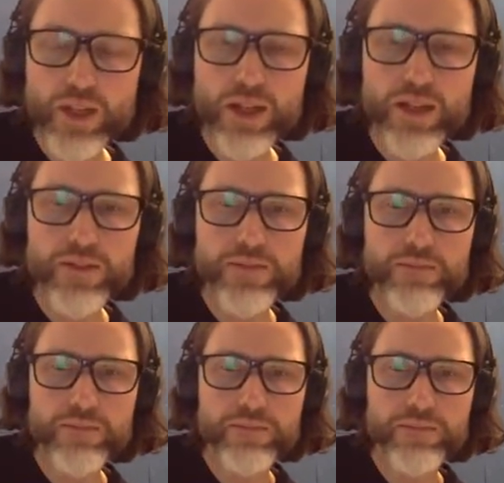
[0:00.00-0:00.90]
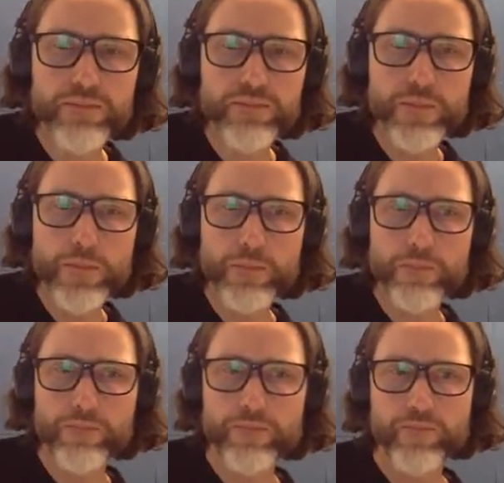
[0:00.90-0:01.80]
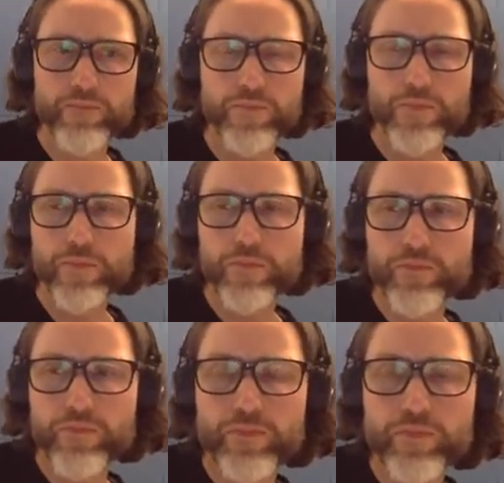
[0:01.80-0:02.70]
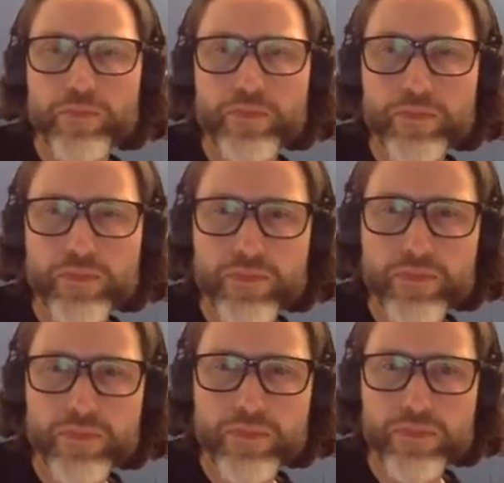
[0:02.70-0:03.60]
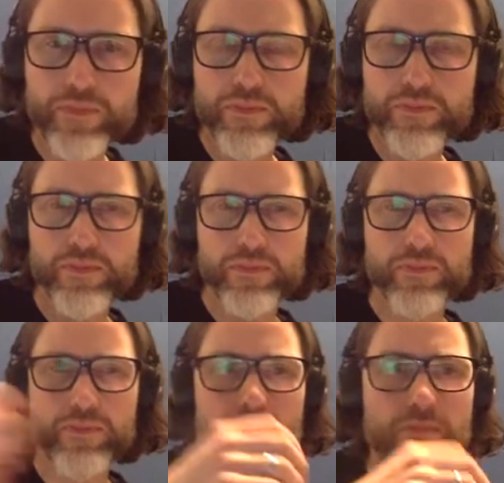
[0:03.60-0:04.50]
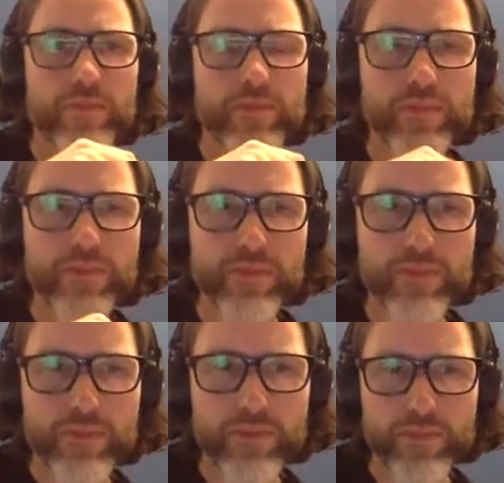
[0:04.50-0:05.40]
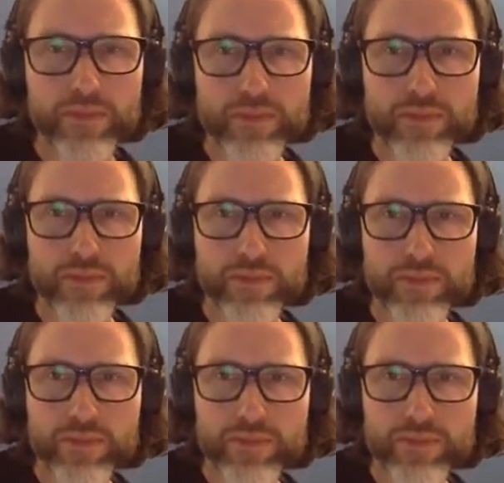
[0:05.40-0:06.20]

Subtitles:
The person shown says nothing.